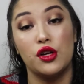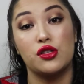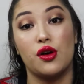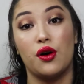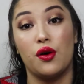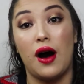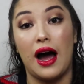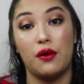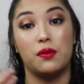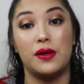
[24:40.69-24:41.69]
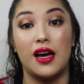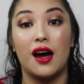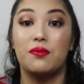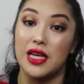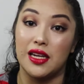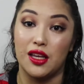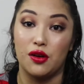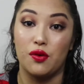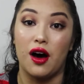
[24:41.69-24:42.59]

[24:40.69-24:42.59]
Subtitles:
so I will be updating you